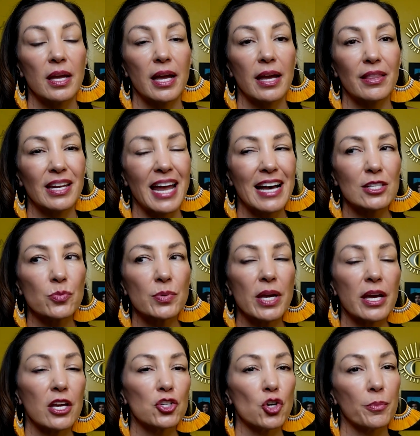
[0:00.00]
and then as we
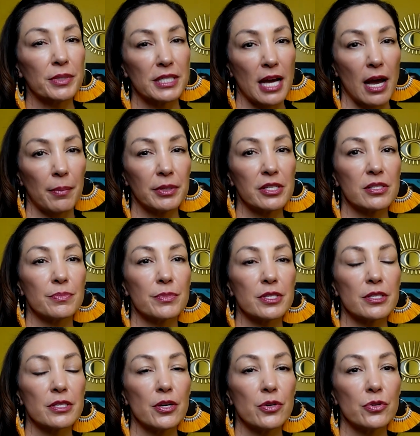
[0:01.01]
age, our metabolism
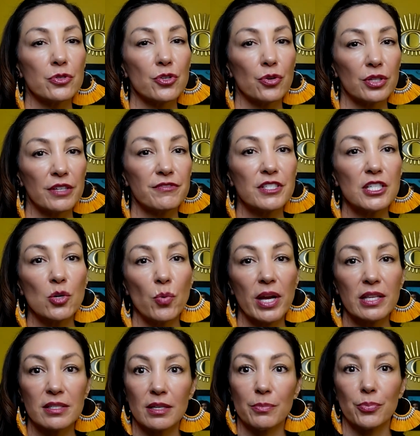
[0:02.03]
slows, so lifting
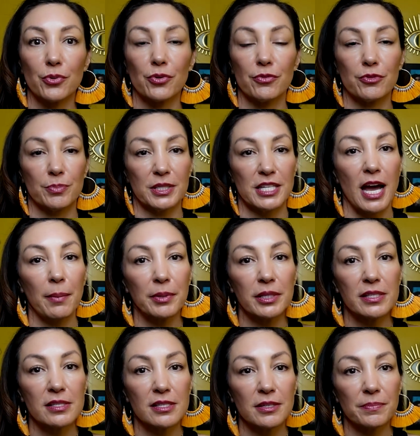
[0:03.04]
weights improves
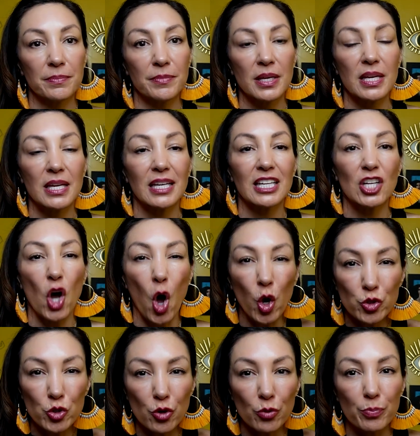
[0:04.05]
metabolism. It
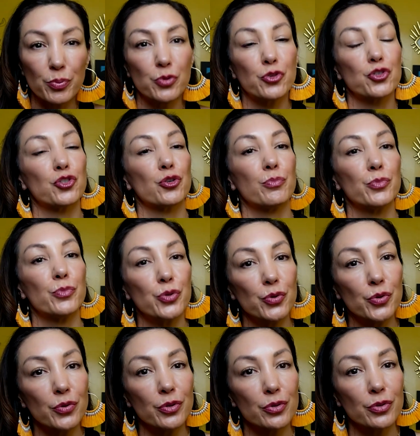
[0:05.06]
also boosts your
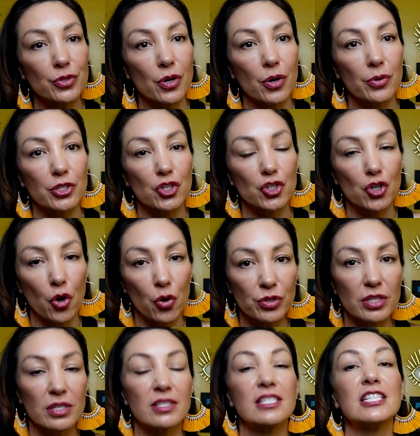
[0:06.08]
mood, so it's shown
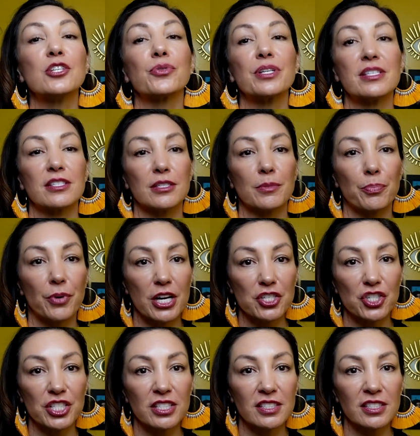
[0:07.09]
to decrease
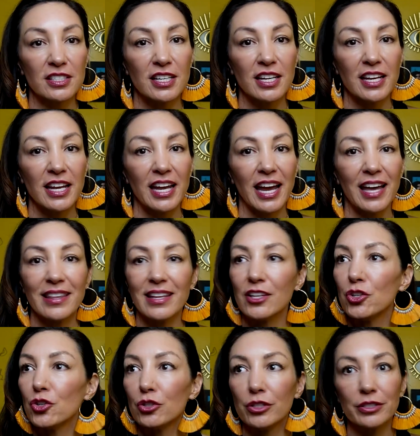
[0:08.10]
depression, and then
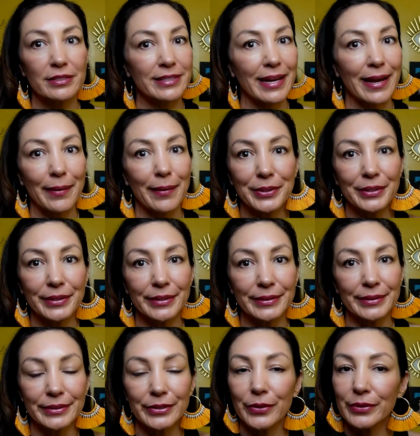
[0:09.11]
you look damn
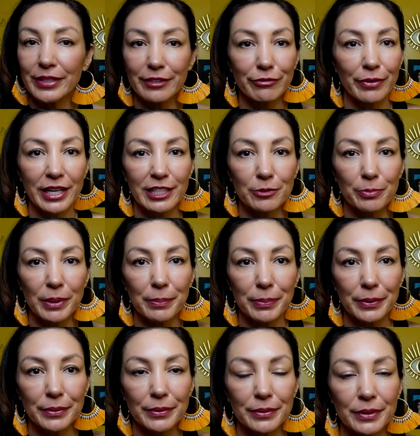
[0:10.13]
good, so lift weights,
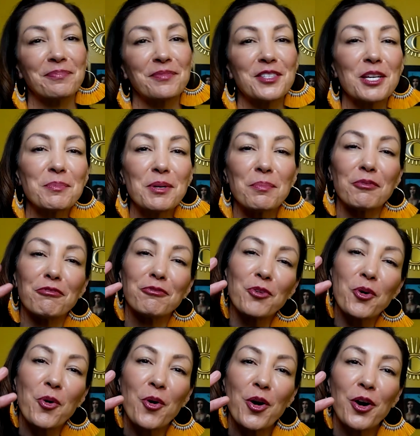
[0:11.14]
people. Tip number
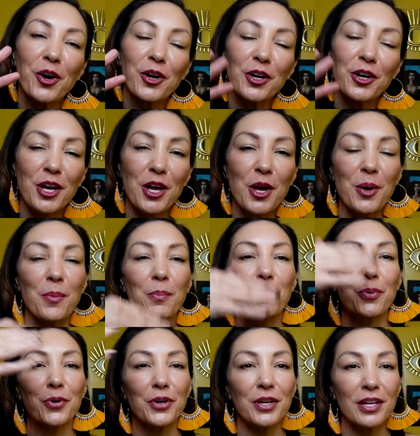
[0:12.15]
four,
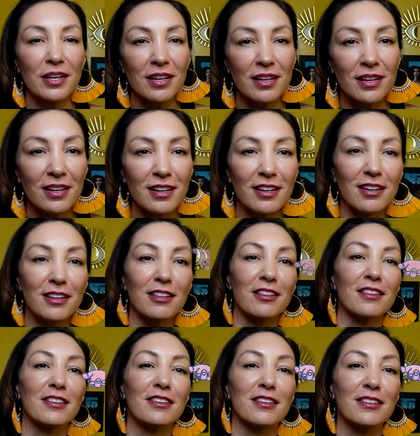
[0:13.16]
breathe.